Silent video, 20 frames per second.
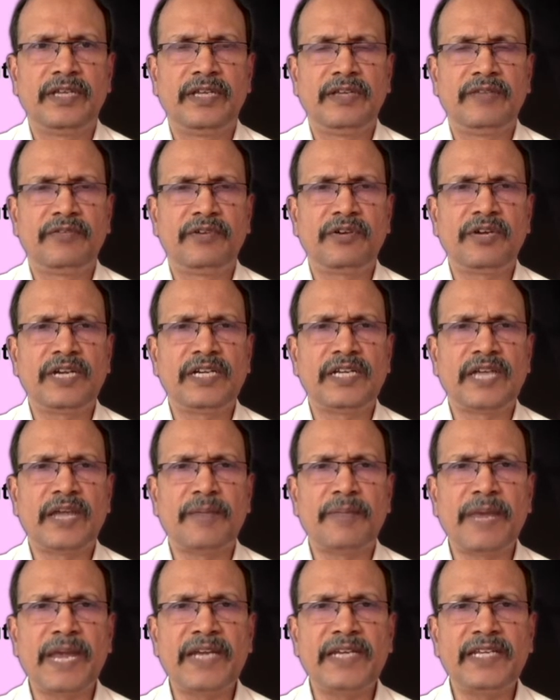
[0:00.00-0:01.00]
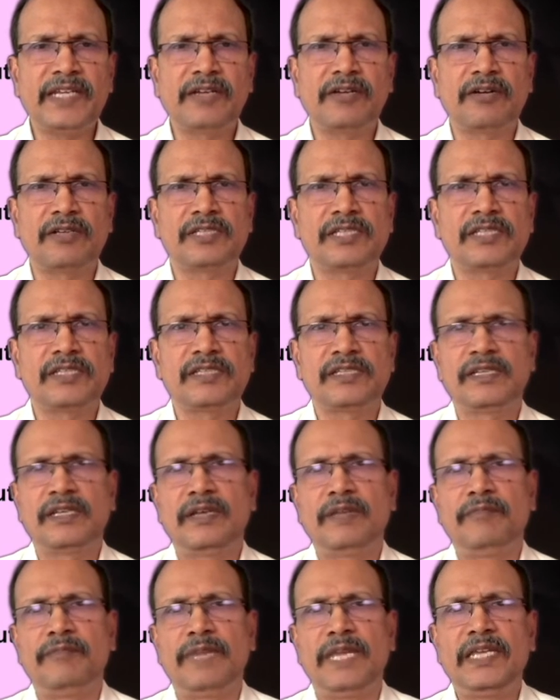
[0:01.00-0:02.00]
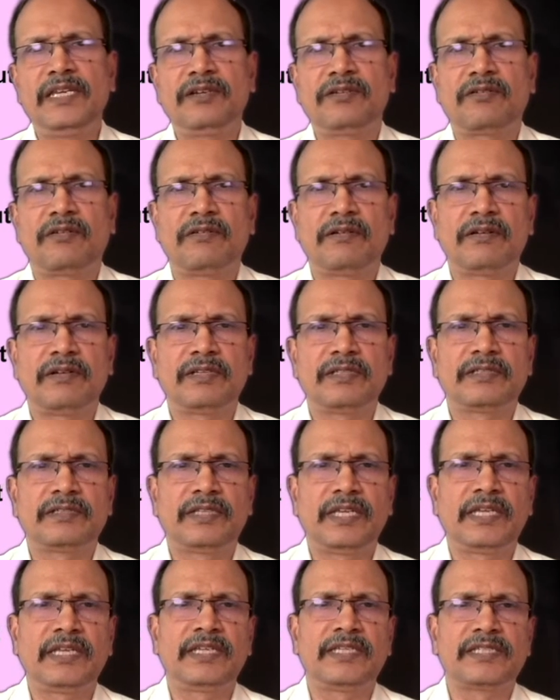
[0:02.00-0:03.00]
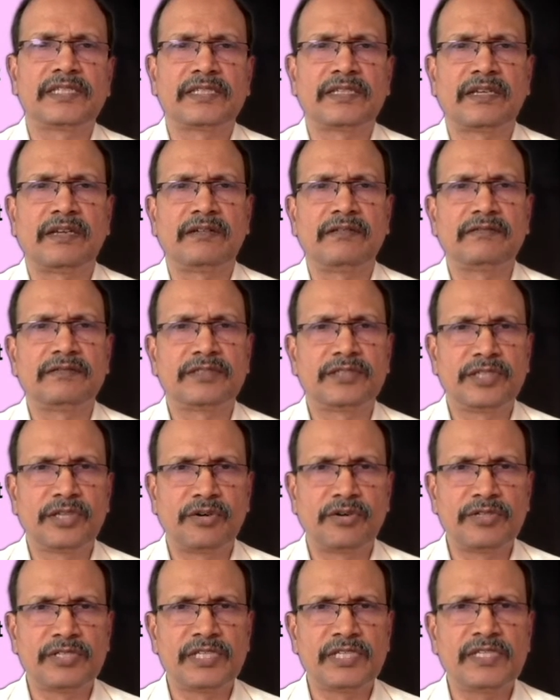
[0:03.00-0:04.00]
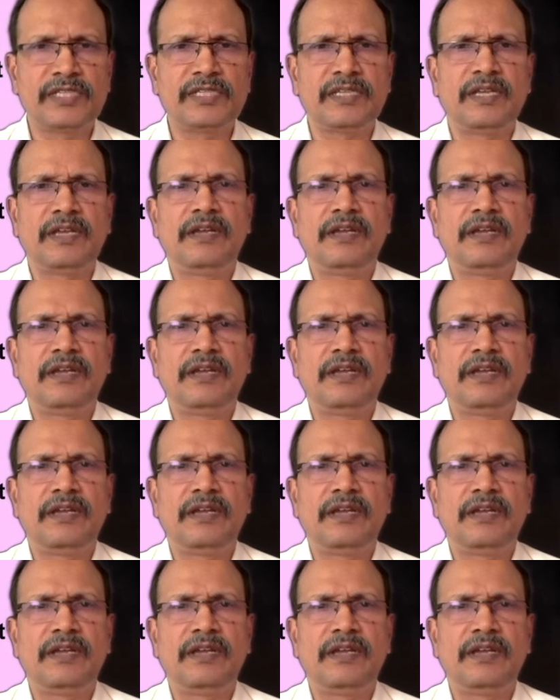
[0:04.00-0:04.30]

If you look at hepatic causes, main thing is cirrhosis